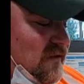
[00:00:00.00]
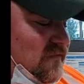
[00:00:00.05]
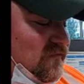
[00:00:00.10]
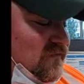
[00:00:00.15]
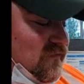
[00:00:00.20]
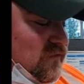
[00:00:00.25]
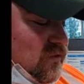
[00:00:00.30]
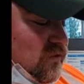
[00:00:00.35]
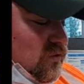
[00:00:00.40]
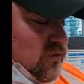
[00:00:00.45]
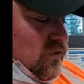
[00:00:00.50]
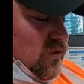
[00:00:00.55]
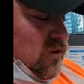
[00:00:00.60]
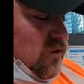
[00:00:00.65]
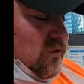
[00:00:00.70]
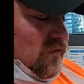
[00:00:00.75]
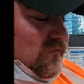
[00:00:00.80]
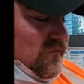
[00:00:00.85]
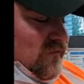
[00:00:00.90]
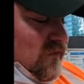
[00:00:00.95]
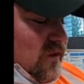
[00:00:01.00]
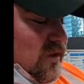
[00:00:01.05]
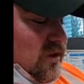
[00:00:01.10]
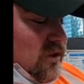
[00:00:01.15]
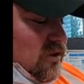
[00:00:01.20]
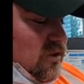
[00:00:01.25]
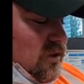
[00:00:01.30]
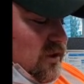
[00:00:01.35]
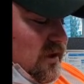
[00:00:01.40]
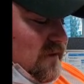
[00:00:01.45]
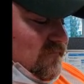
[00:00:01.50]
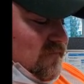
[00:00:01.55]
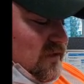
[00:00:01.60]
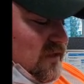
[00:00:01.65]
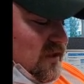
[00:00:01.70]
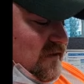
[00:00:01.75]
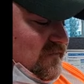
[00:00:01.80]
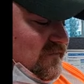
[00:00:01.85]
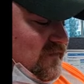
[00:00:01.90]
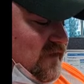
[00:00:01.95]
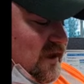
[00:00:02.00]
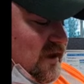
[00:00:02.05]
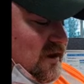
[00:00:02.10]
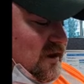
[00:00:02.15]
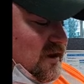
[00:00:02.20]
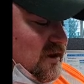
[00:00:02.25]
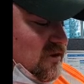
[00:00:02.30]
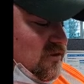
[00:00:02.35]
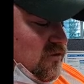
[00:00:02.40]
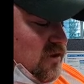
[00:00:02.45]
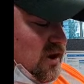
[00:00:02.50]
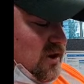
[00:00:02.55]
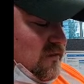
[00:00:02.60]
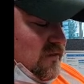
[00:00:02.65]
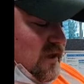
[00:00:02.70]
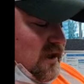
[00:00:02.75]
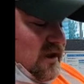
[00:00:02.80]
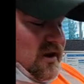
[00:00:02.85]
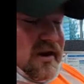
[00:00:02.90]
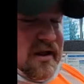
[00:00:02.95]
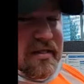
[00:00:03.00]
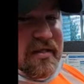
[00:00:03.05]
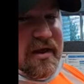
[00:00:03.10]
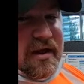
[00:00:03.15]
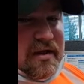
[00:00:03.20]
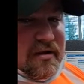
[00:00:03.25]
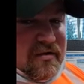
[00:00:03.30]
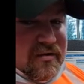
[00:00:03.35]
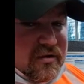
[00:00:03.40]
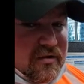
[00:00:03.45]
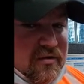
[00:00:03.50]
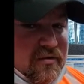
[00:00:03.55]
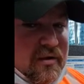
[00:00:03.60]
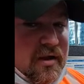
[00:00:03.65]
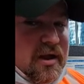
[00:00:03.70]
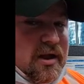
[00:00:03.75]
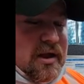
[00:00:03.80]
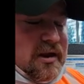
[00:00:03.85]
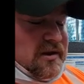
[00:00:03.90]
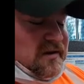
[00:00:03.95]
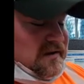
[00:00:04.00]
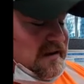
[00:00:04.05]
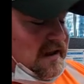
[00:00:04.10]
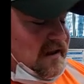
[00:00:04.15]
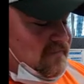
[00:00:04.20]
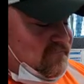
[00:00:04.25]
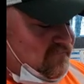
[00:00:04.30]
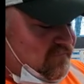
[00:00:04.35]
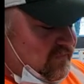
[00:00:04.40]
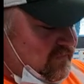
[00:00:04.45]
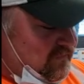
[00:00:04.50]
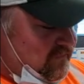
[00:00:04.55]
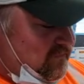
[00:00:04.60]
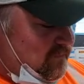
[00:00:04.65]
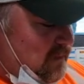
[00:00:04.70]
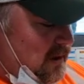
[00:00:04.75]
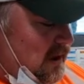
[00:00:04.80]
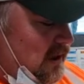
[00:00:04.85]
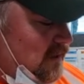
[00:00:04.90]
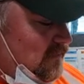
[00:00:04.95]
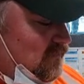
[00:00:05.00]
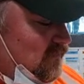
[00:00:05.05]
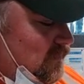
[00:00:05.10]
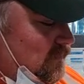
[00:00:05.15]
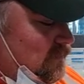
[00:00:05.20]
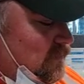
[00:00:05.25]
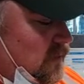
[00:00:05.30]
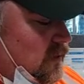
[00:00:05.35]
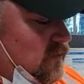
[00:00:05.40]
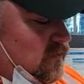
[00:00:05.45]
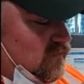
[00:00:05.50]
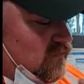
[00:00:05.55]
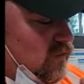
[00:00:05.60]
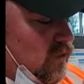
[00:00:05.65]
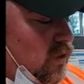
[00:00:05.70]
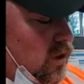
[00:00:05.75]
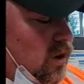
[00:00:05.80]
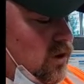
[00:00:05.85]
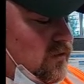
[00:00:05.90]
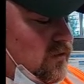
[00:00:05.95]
So you'll notice you'll have a less than and a greater than, and they're 10-foot spans. So our